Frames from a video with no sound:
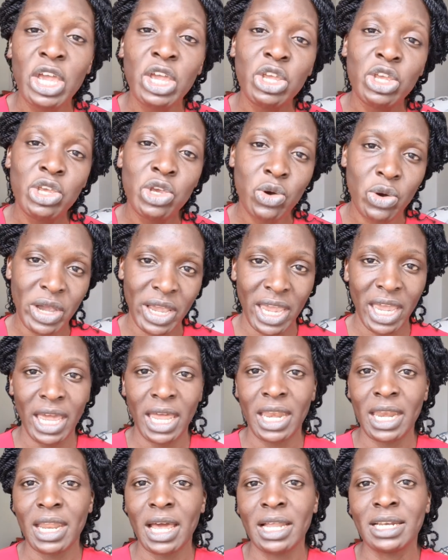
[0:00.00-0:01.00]
you
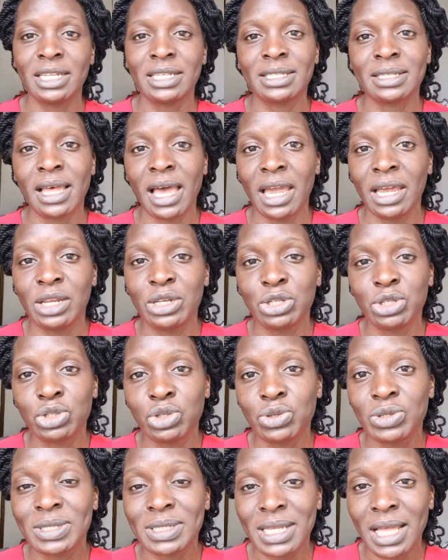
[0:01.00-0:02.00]
can decide
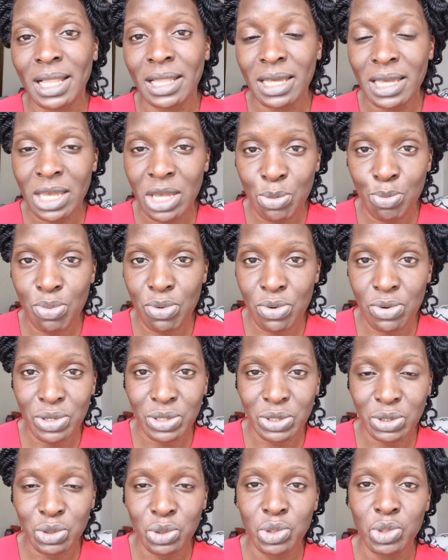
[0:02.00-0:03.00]
to sell
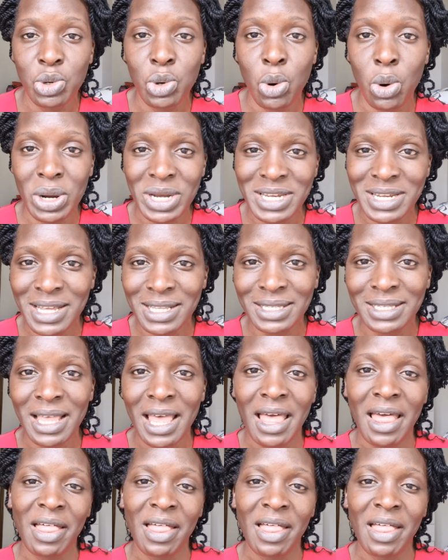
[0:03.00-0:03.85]
ebooks to your audience